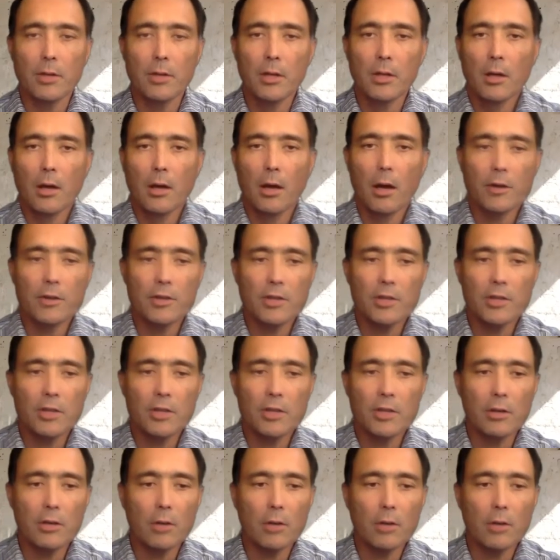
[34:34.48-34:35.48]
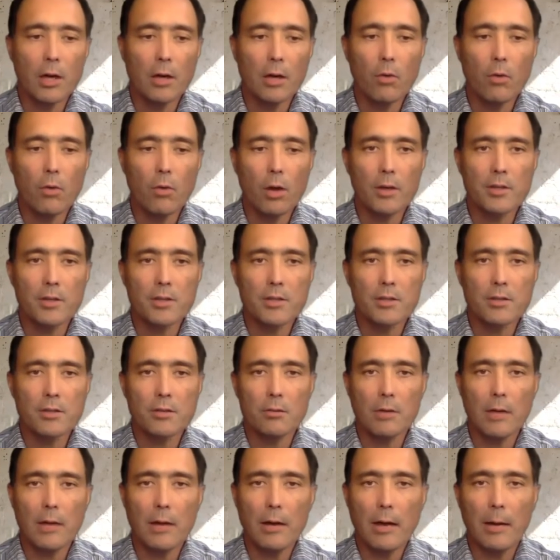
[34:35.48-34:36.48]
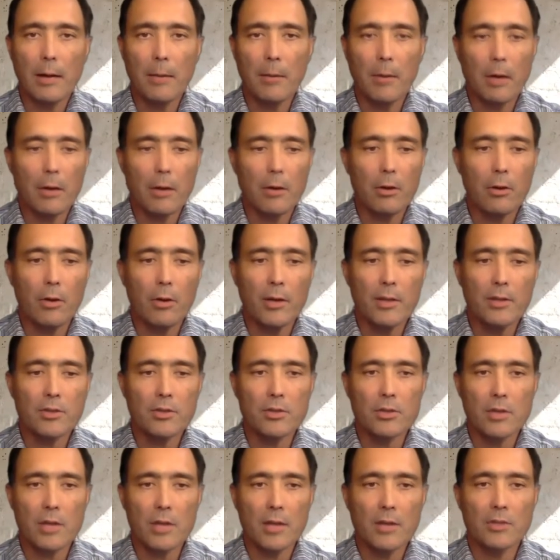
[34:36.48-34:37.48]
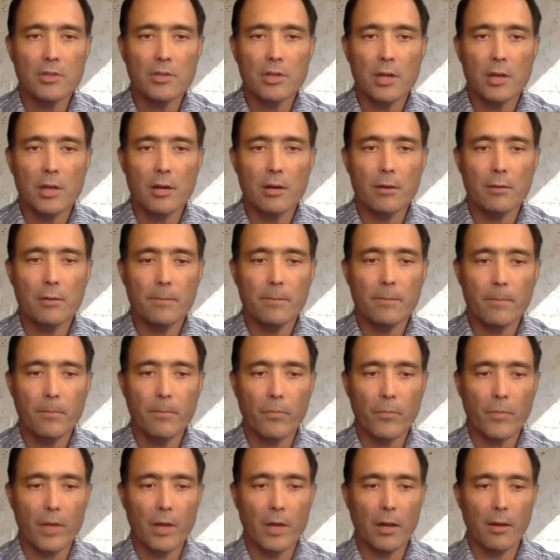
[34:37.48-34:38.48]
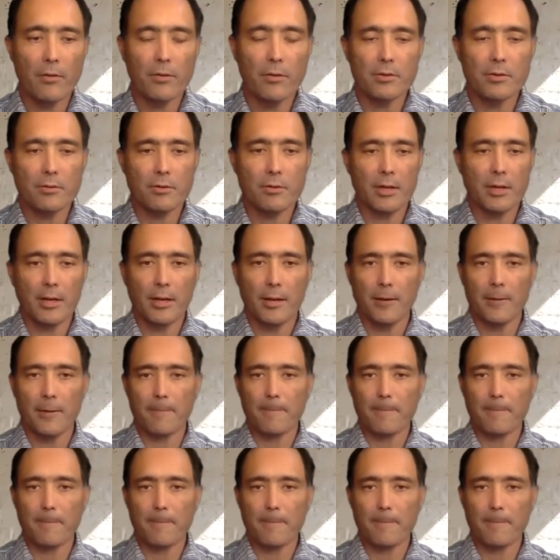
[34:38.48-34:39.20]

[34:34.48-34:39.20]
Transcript: Harshal, walk us through. I'll go ahead and share the screen here.